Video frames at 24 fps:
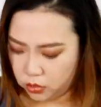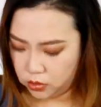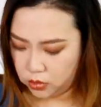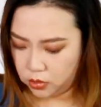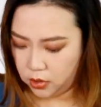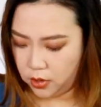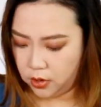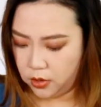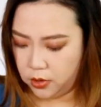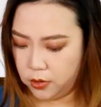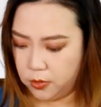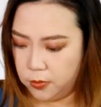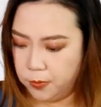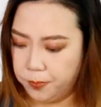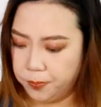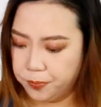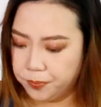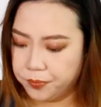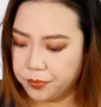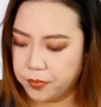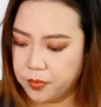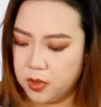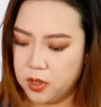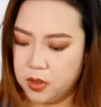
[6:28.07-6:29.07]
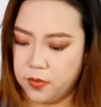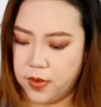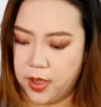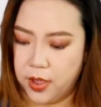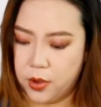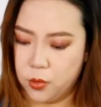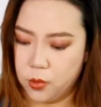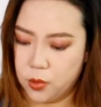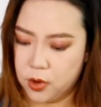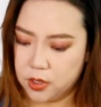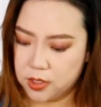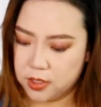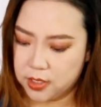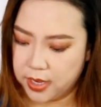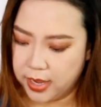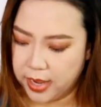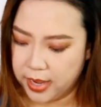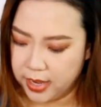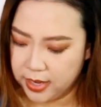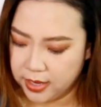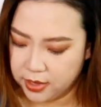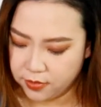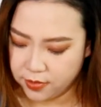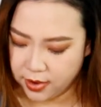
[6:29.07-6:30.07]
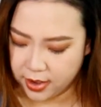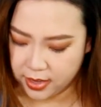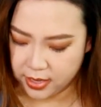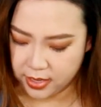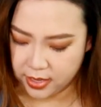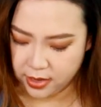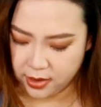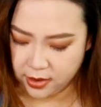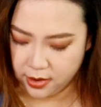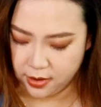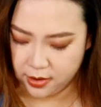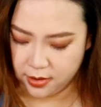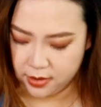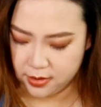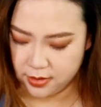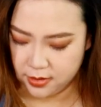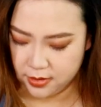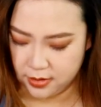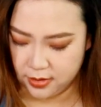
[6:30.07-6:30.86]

So if I were to hang it right here,